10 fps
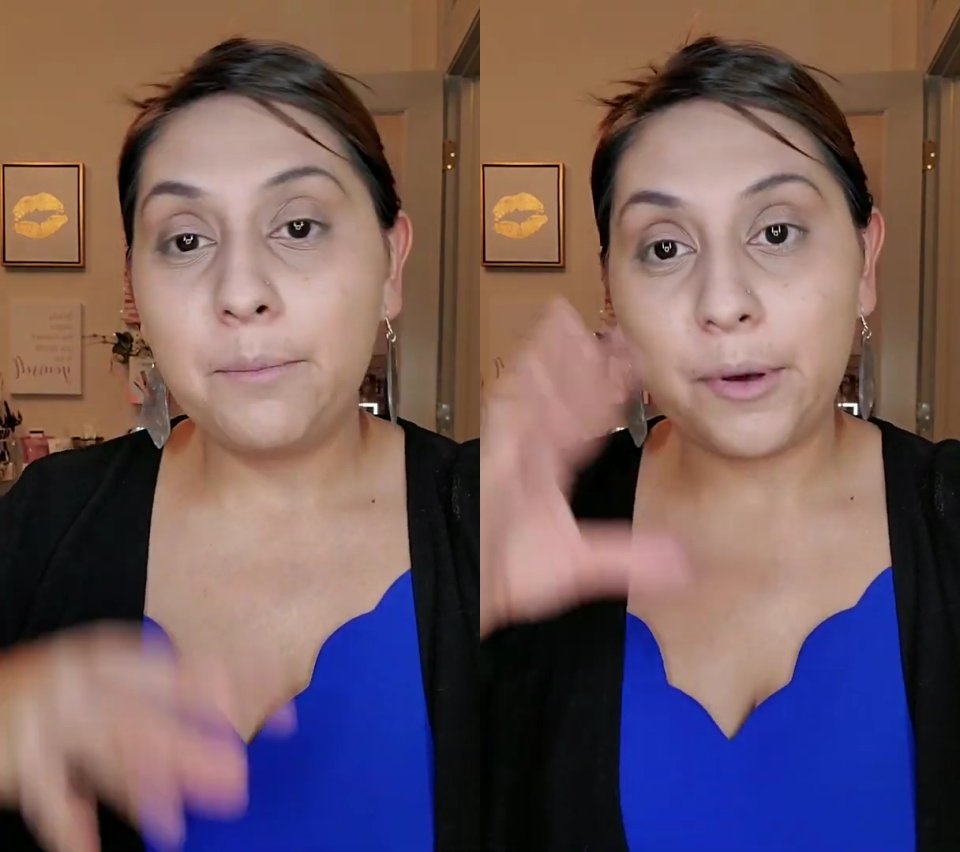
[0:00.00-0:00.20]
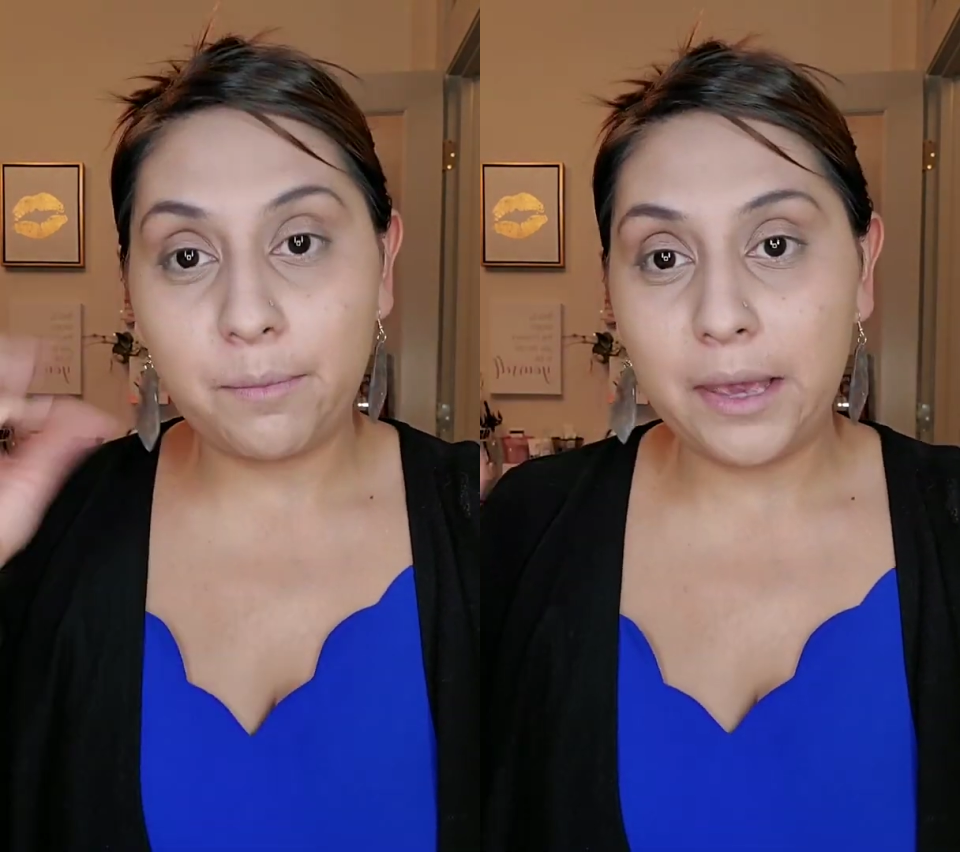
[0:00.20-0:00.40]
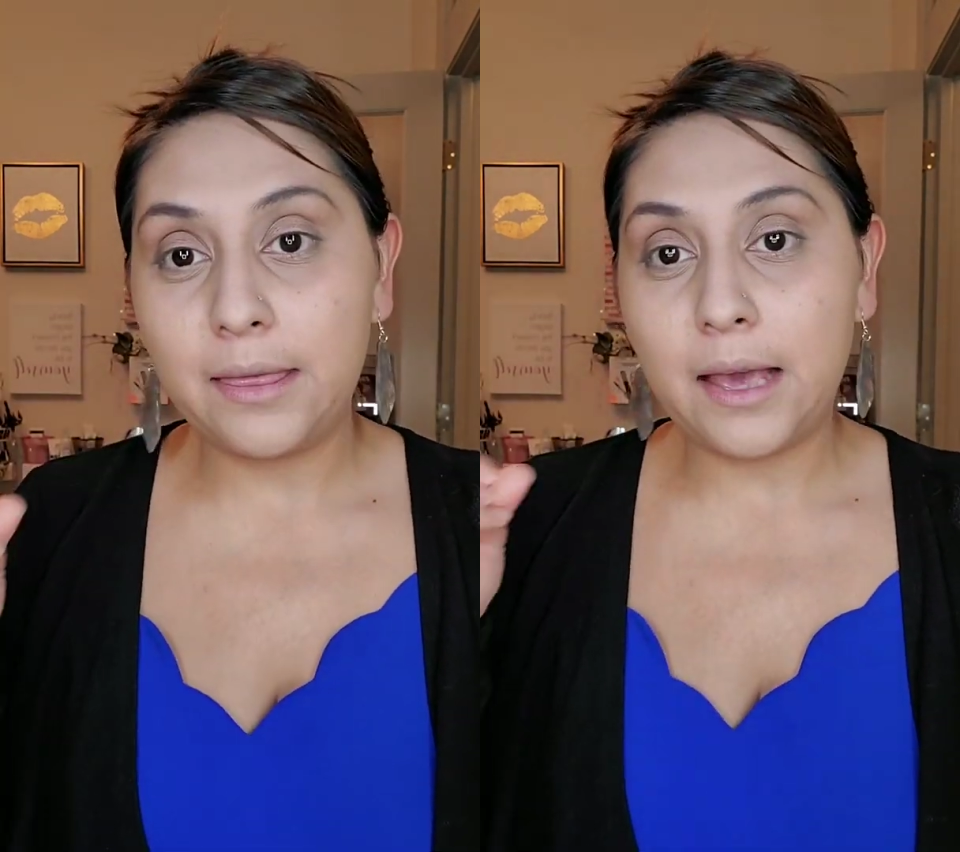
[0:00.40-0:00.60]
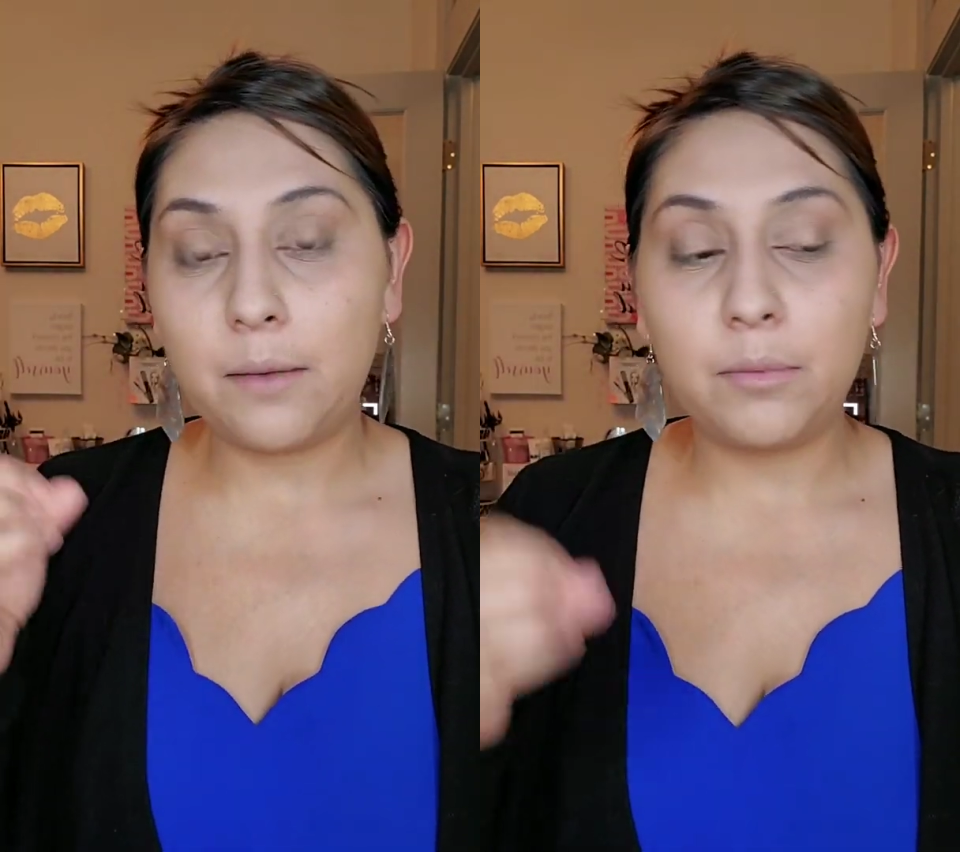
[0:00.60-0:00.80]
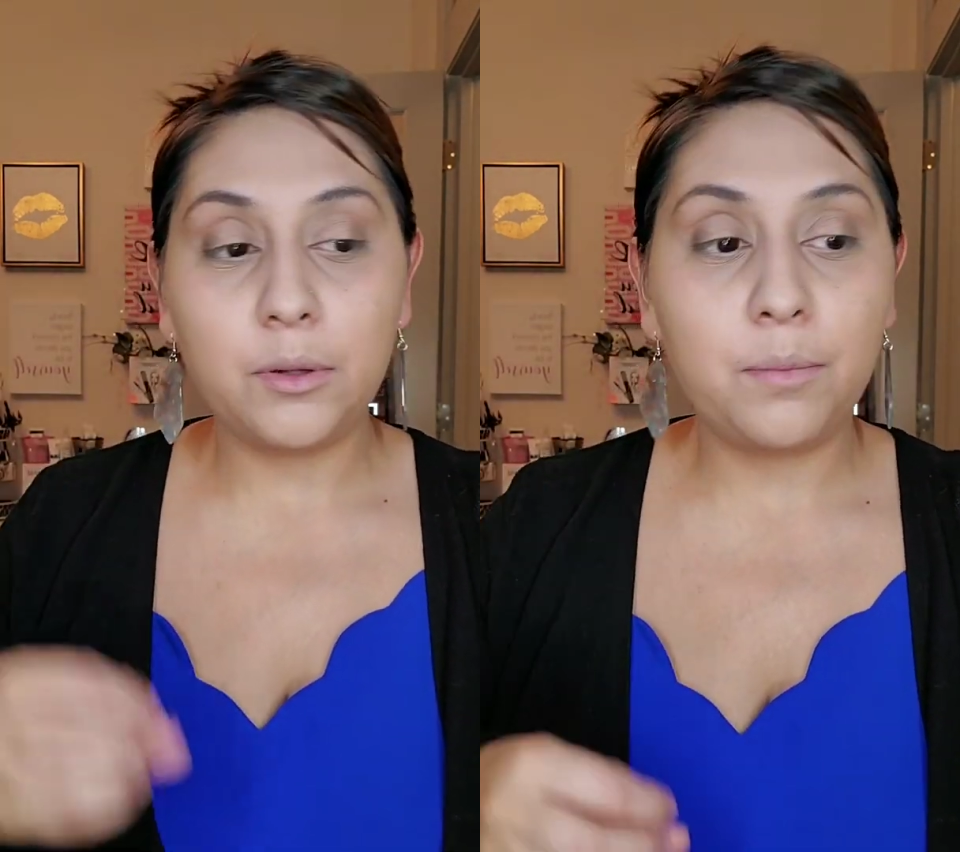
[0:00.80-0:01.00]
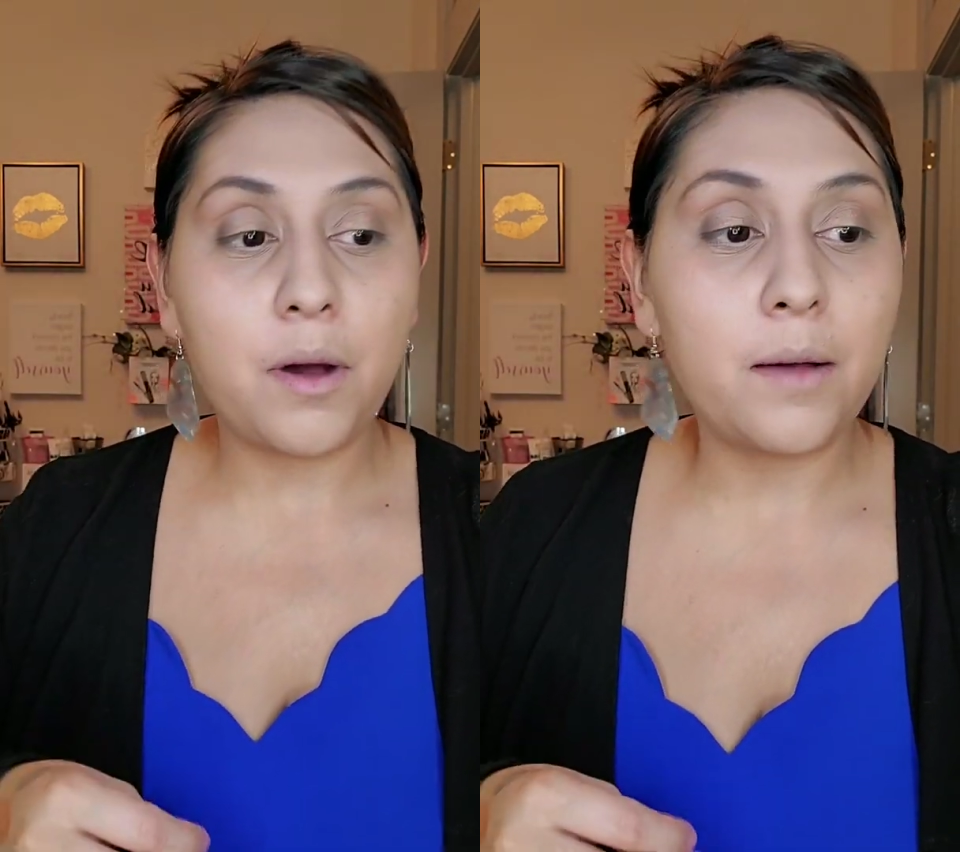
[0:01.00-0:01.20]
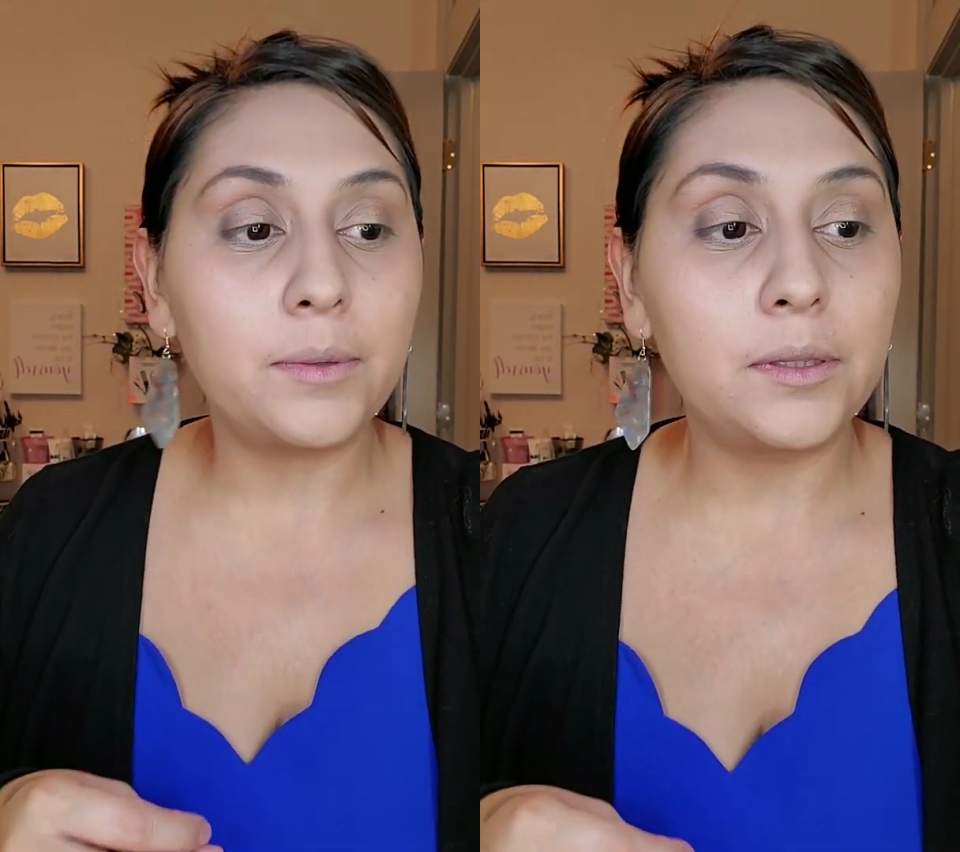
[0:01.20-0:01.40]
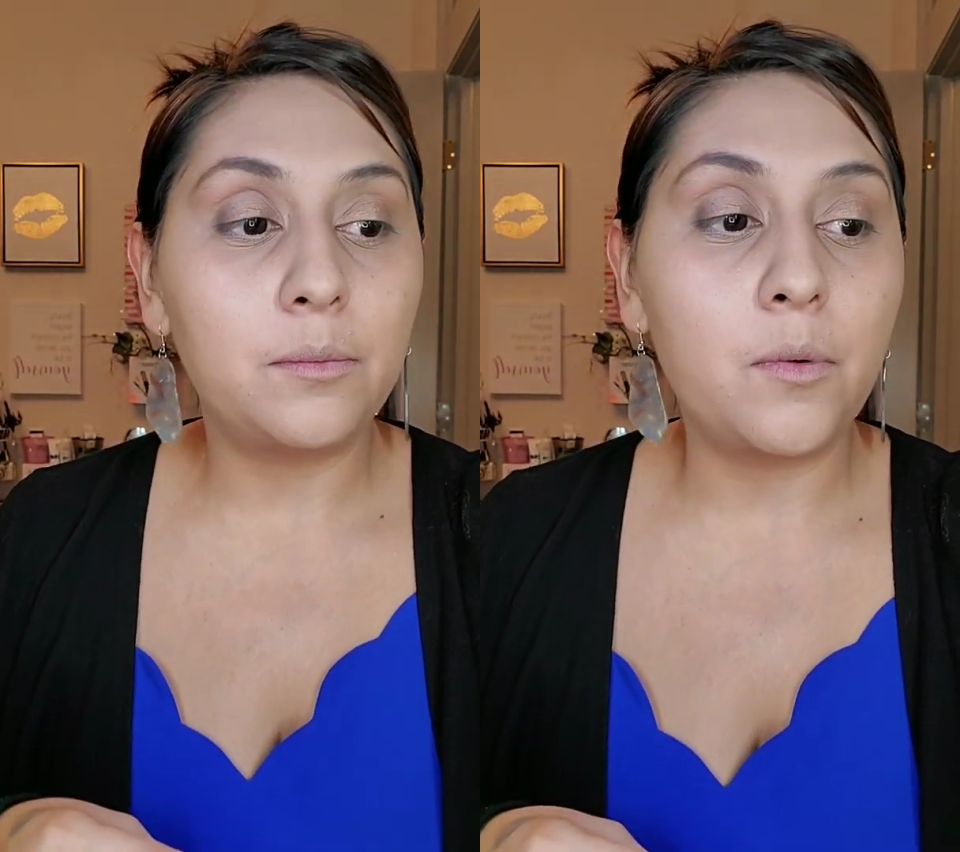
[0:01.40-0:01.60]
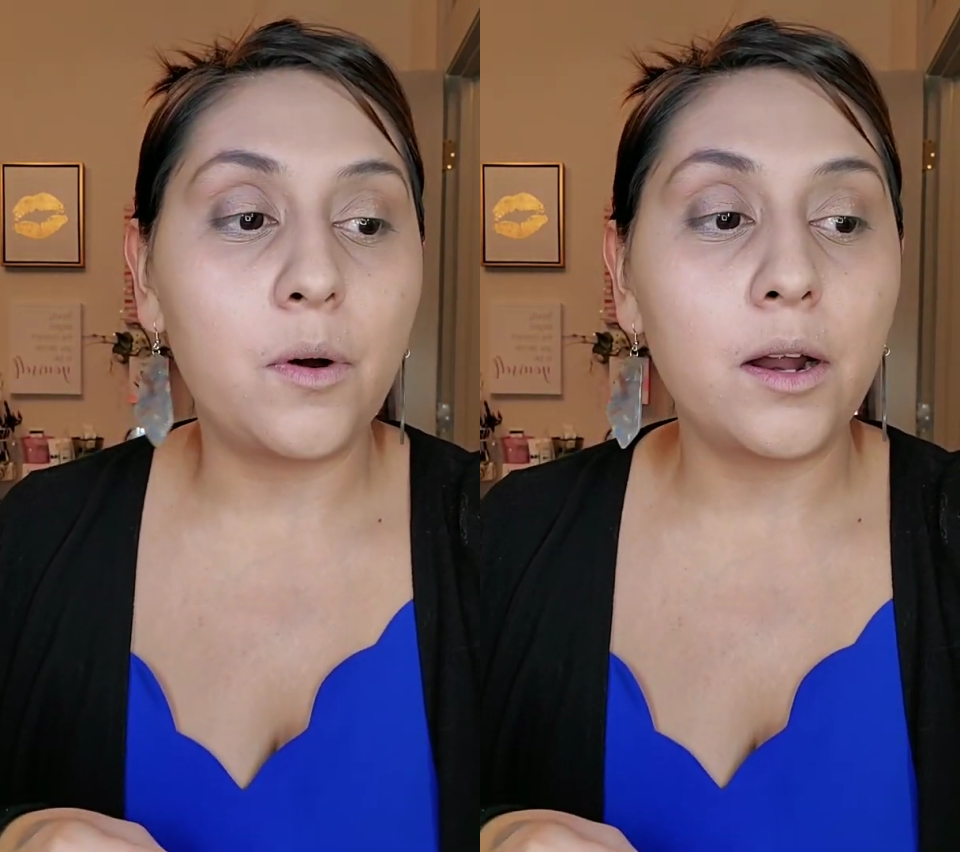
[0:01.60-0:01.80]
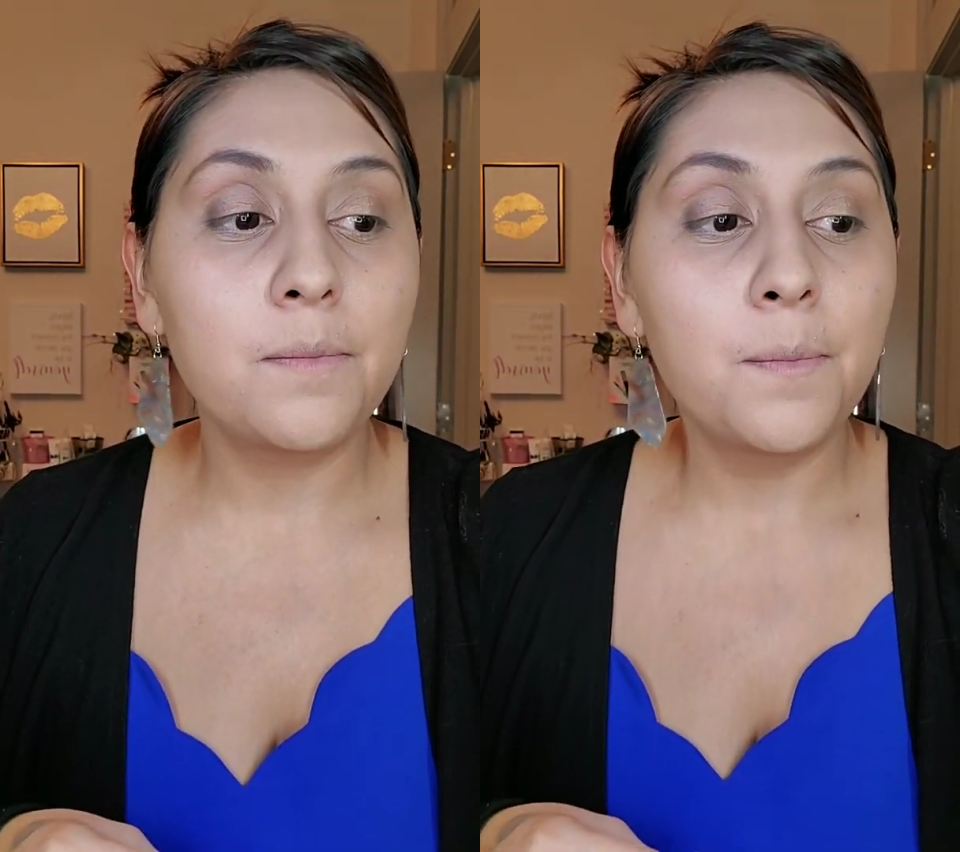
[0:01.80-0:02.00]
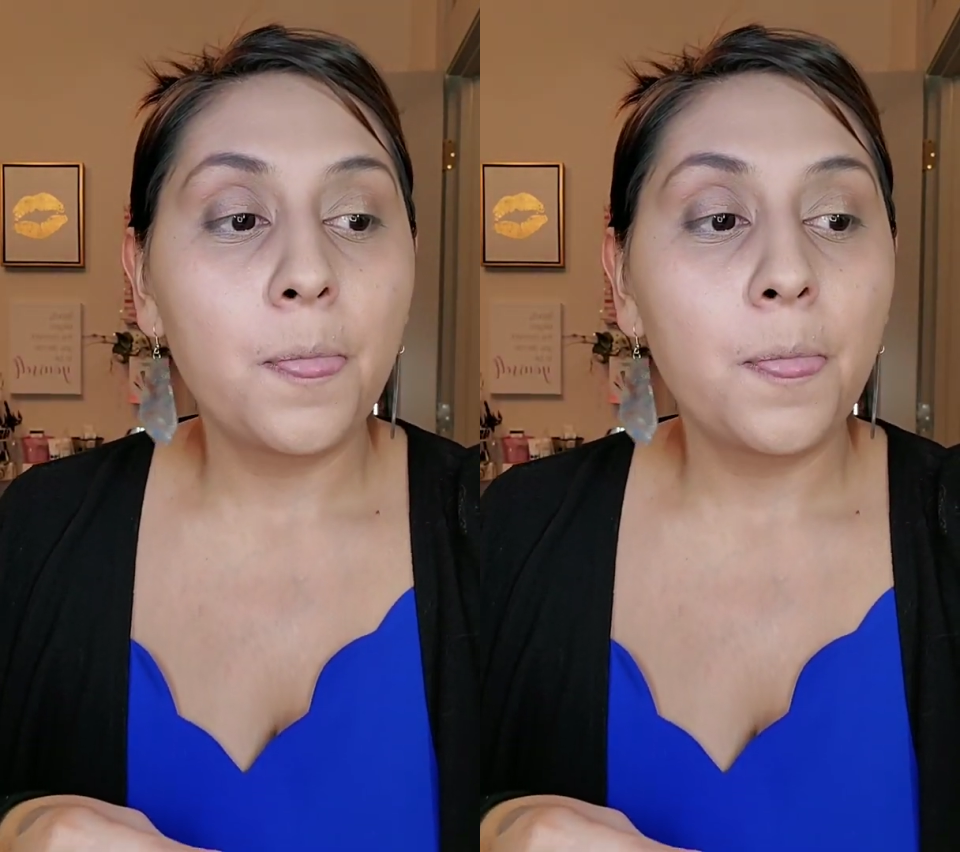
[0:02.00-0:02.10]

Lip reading: but make that blue pop some more.